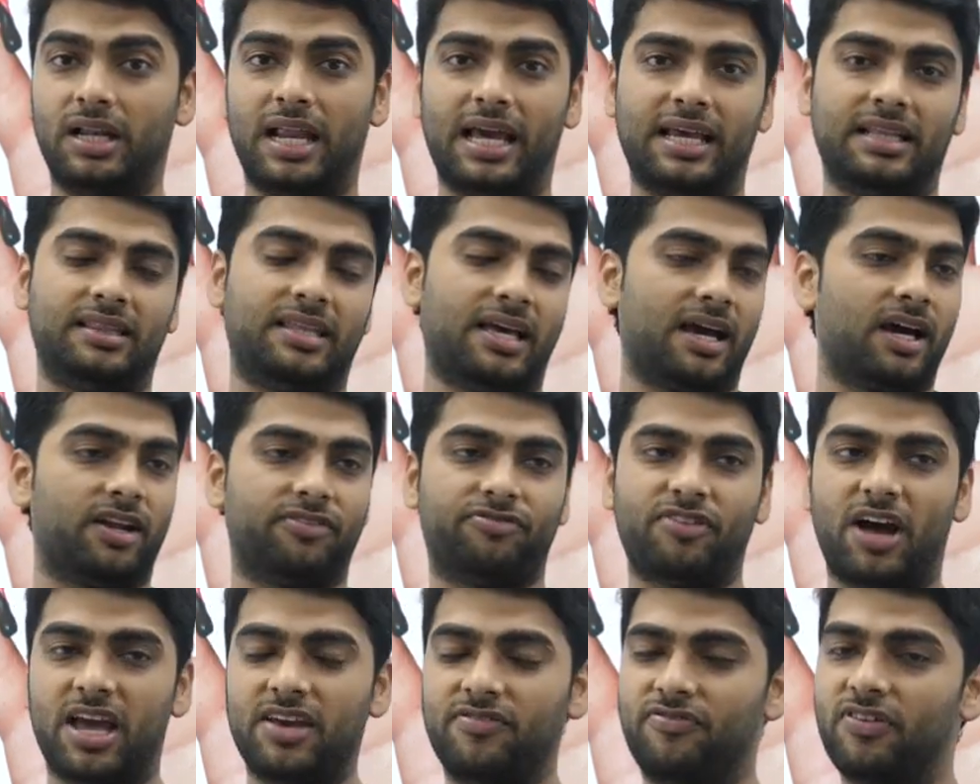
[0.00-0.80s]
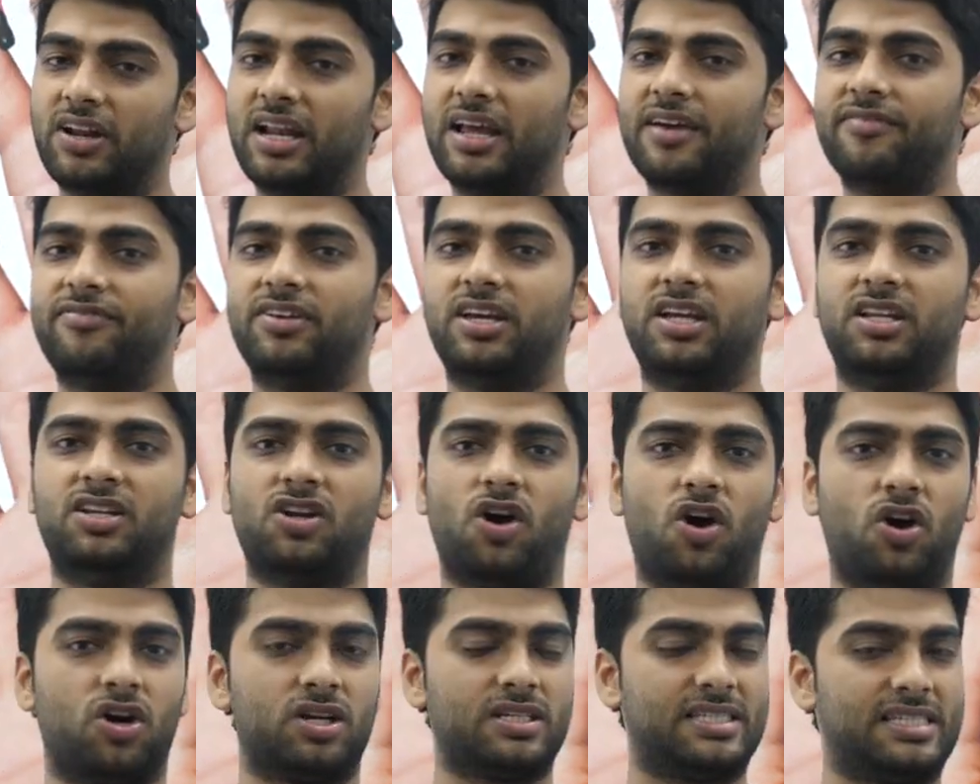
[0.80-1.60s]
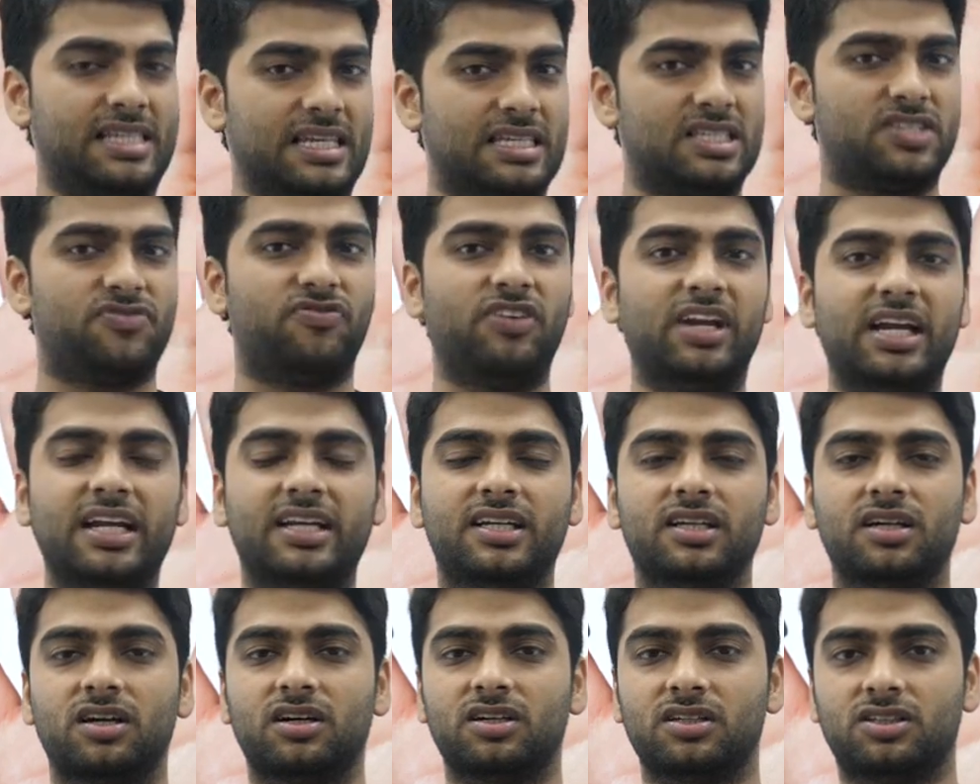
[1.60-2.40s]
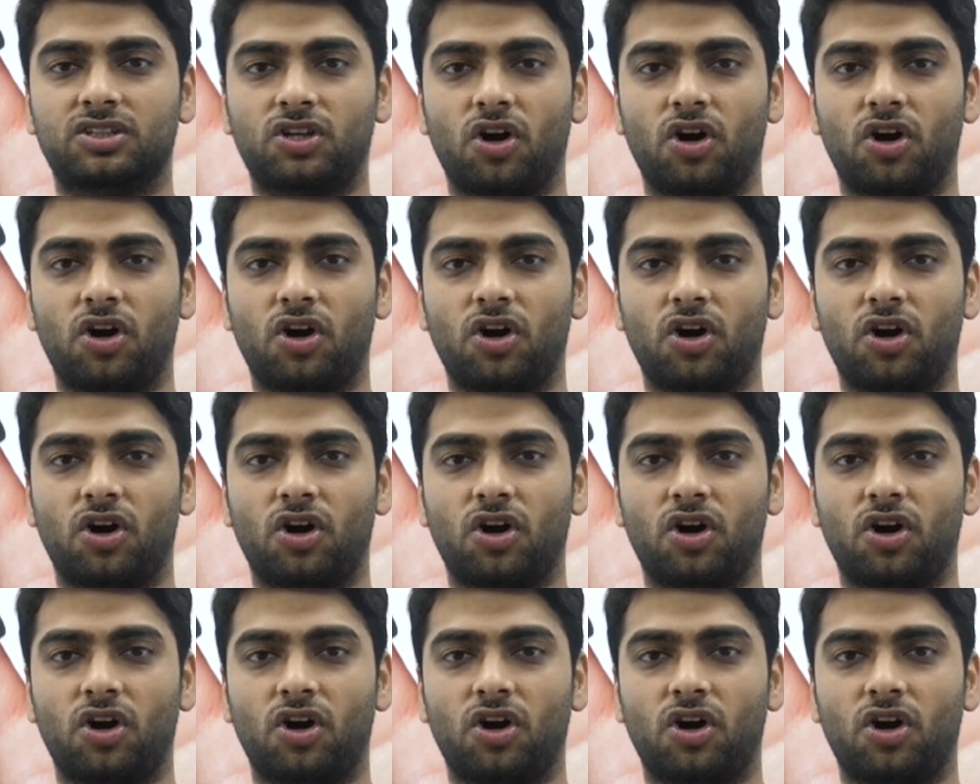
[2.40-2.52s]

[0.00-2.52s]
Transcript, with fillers: like they are 5'11" or 6 feet